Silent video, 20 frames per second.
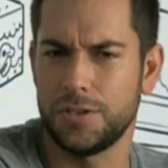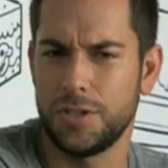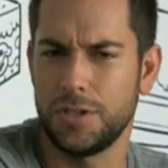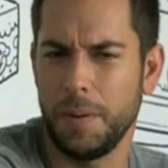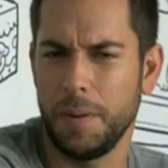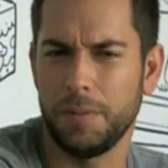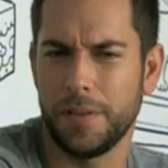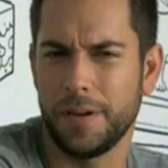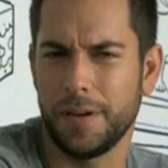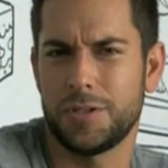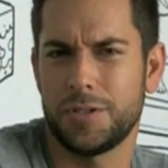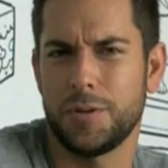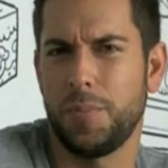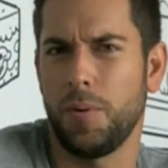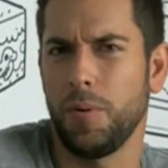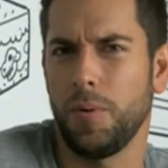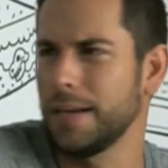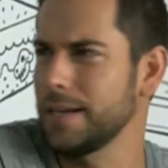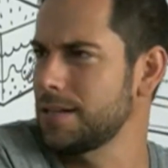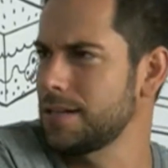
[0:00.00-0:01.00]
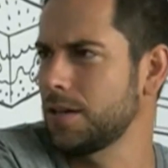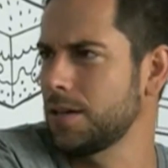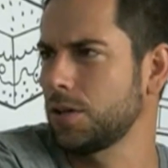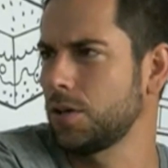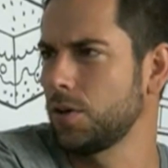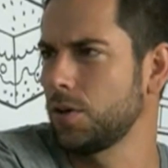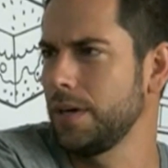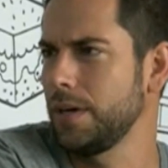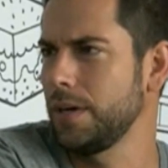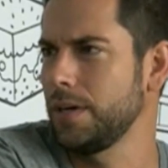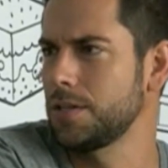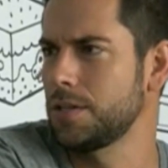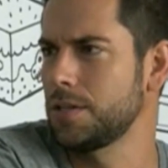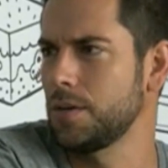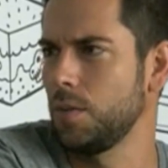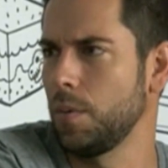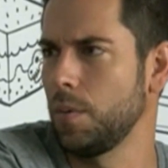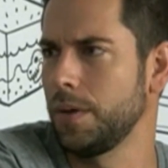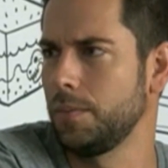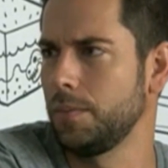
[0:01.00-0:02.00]
to the people that are supporting us in our careers and
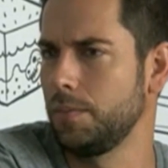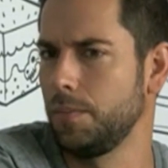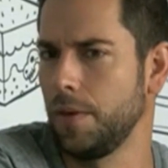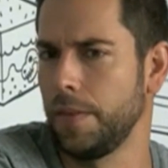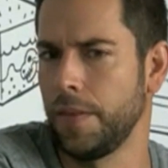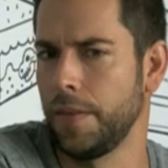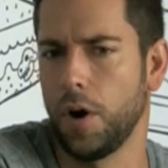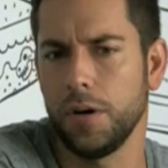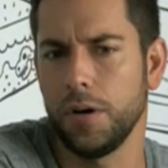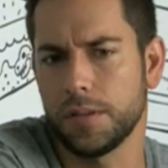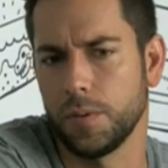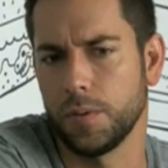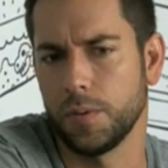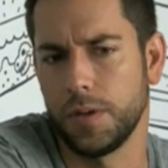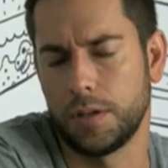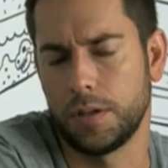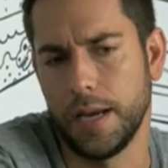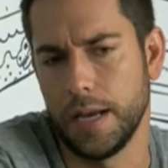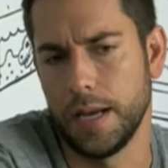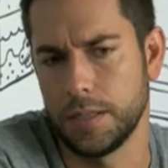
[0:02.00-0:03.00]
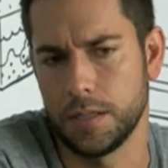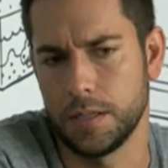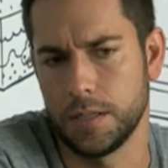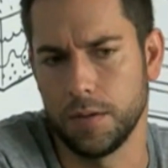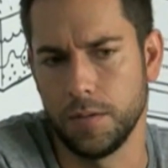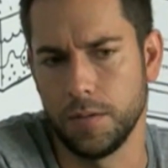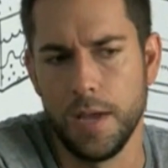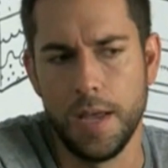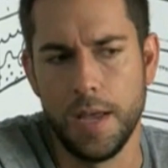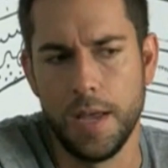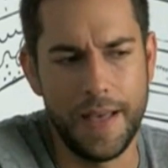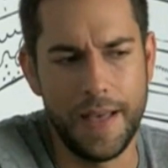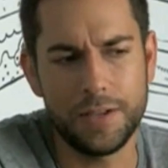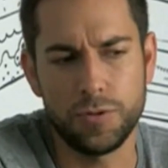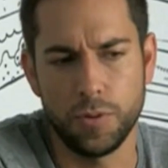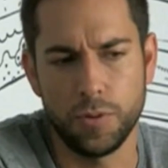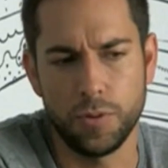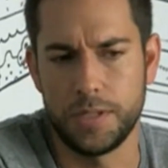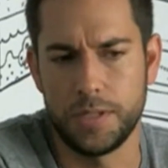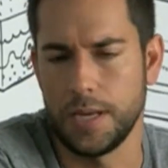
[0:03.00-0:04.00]
in the art that we create. So that's
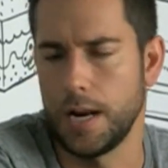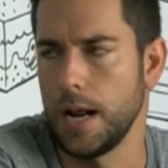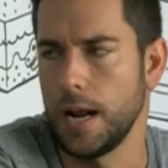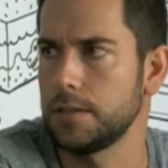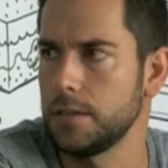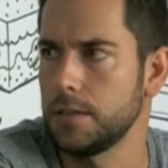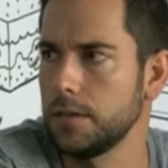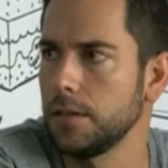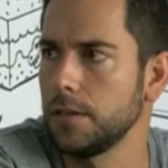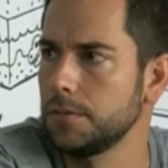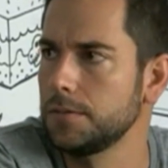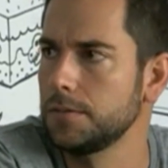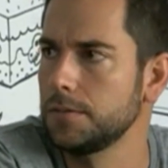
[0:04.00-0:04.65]
what we set out to do.